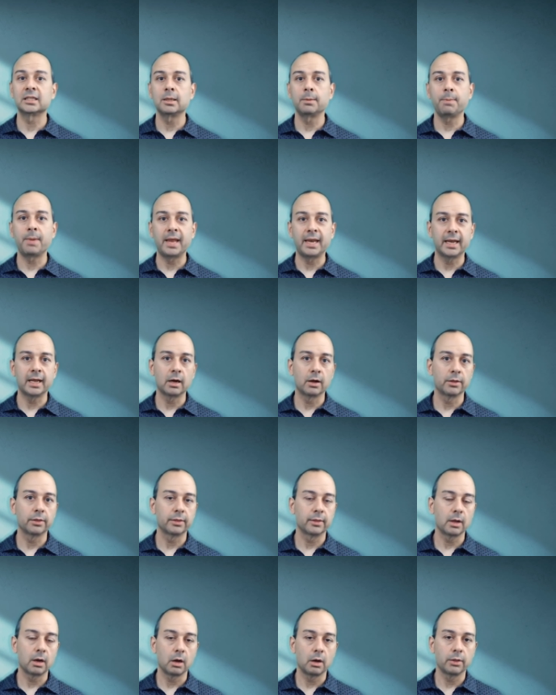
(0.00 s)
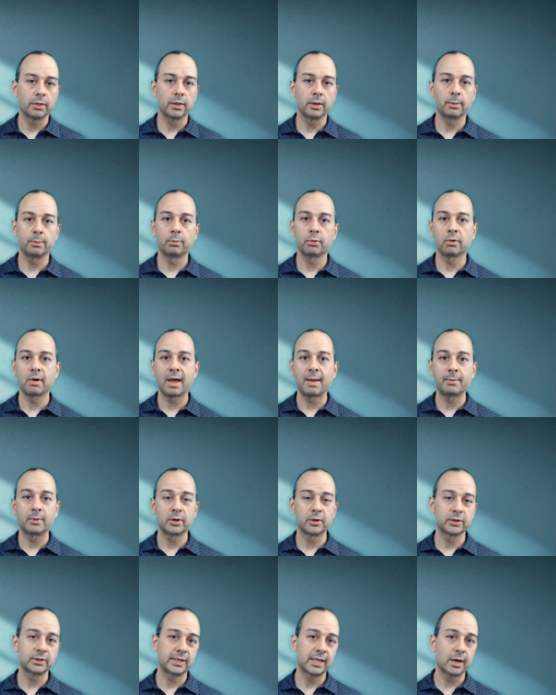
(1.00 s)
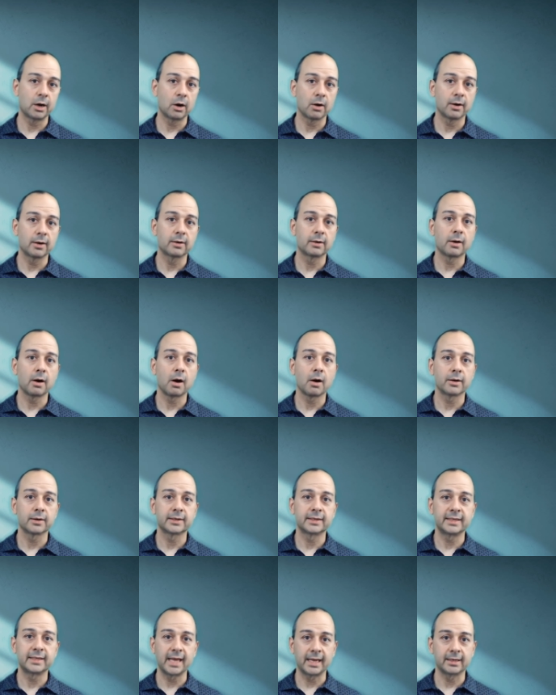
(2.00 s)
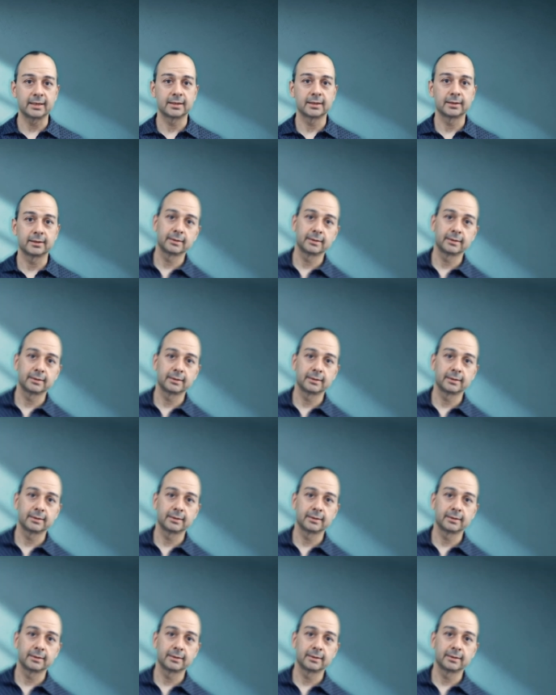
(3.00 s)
depending on the parameters that are set.